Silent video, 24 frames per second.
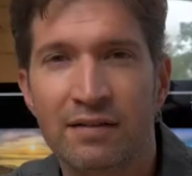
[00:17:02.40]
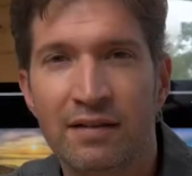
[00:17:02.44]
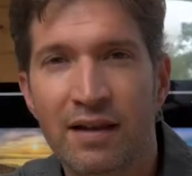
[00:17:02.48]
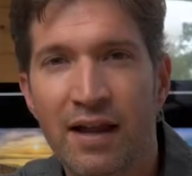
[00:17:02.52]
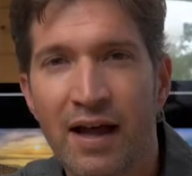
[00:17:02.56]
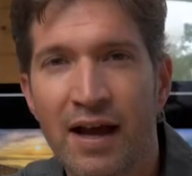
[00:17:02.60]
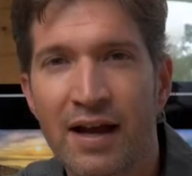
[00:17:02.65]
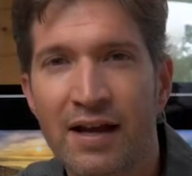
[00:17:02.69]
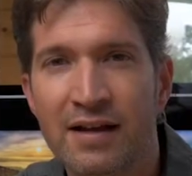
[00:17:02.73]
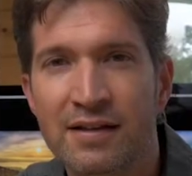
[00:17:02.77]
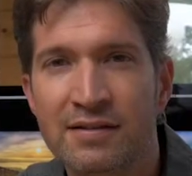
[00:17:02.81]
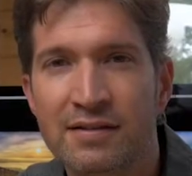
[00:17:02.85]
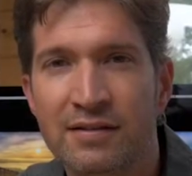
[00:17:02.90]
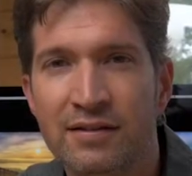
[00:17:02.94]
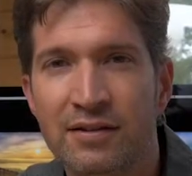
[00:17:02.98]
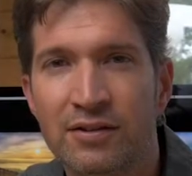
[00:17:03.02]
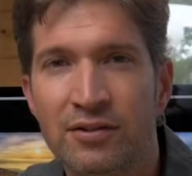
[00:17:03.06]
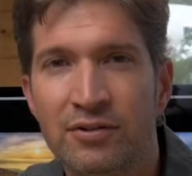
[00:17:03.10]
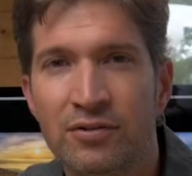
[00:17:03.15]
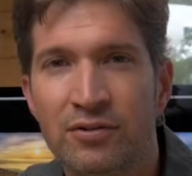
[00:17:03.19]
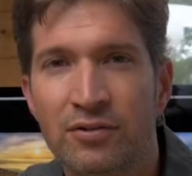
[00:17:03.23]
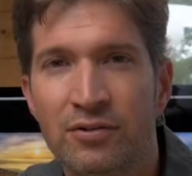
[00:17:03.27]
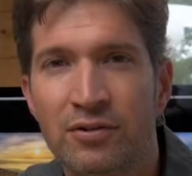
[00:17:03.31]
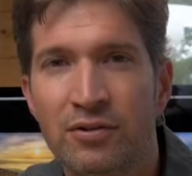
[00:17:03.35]
last
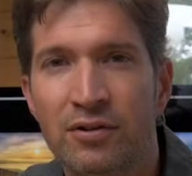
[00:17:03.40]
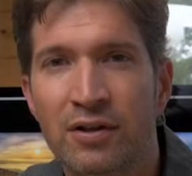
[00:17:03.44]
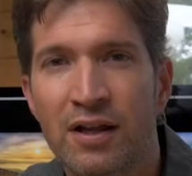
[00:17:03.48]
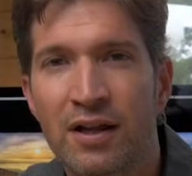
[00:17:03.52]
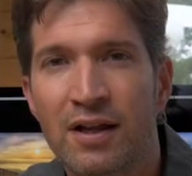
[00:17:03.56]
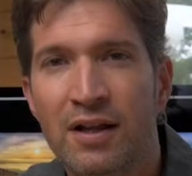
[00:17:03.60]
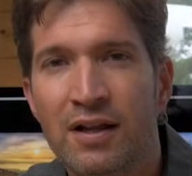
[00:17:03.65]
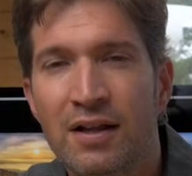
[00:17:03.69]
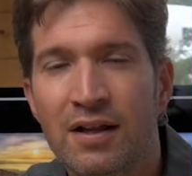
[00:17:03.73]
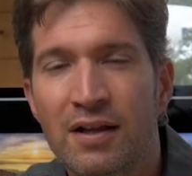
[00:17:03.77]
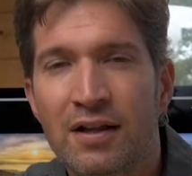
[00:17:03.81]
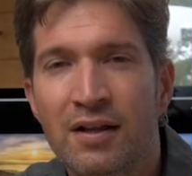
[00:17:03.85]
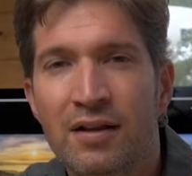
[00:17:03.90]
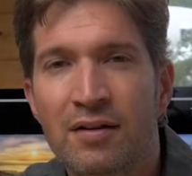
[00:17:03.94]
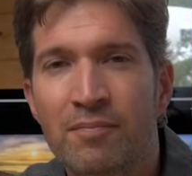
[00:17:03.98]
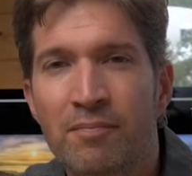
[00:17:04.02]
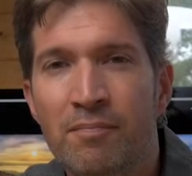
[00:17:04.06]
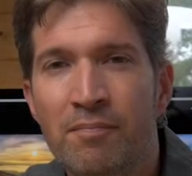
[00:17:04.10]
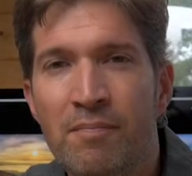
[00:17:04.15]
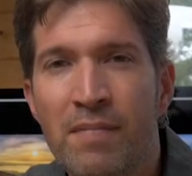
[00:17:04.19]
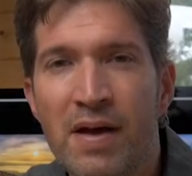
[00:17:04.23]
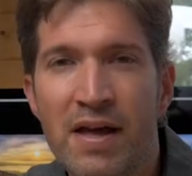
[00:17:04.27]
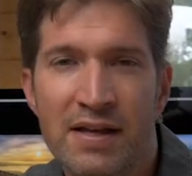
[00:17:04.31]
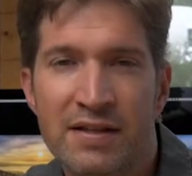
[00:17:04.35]
little
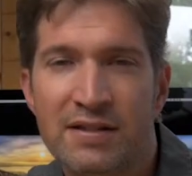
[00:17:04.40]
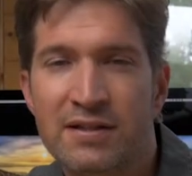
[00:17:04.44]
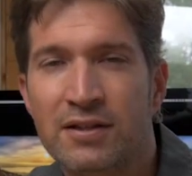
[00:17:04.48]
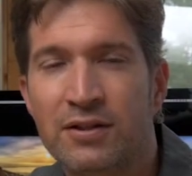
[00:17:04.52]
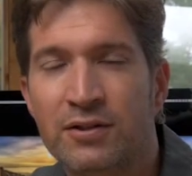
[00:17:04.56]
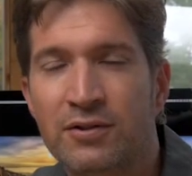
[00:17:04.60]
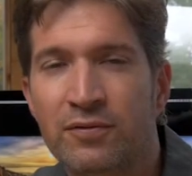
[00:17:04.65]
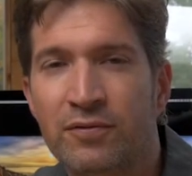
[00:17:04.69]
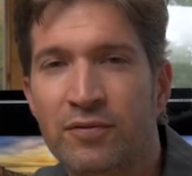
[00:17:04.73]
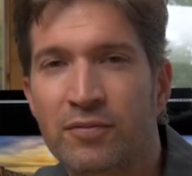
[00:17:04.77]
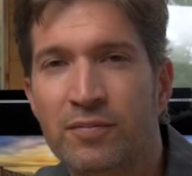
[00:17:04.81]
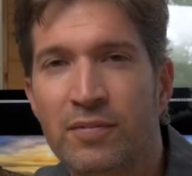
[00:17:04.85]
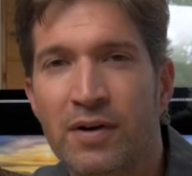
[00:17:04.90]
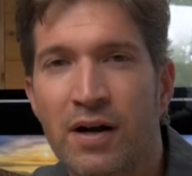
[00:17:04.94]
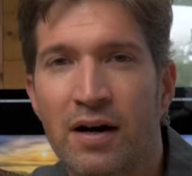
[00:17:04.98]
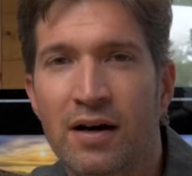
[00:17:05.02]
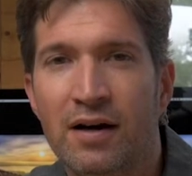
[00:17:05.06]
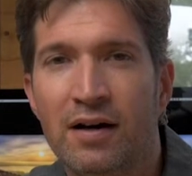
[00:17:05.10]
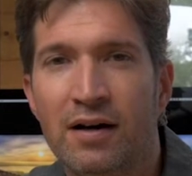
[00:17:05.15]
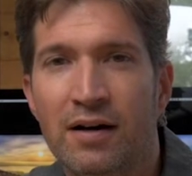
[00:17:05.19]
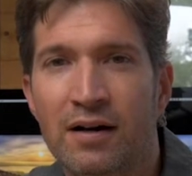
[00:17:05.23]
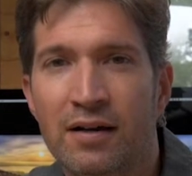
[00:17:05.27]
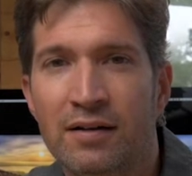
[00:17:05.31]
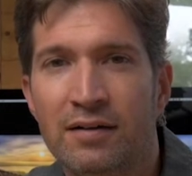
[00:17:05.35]
message from
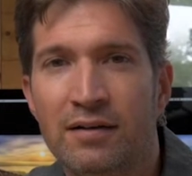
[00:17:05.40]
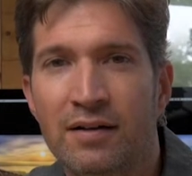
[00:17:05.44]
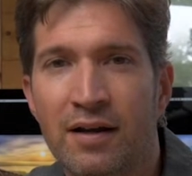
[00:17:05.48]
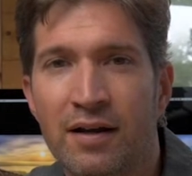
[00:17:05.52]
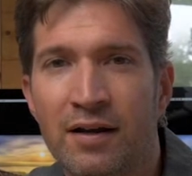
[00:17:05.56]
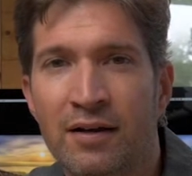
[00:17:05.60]
God